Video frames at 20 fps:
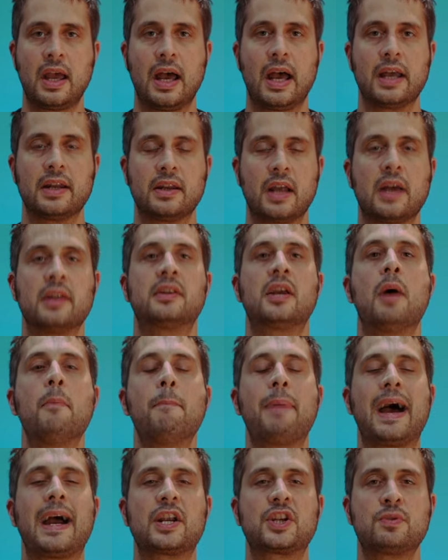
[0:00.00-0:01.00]
and come
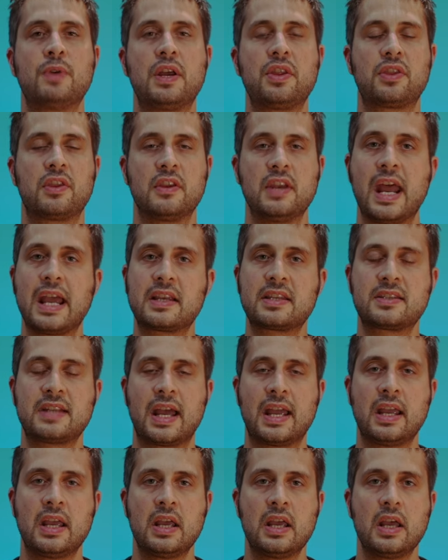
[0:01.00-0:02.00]
back to it the next
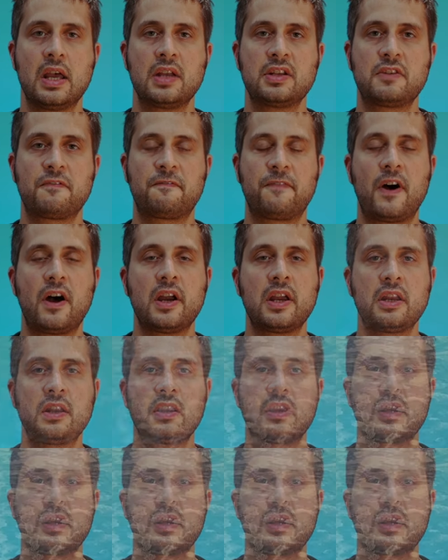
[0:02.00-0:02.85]
day to find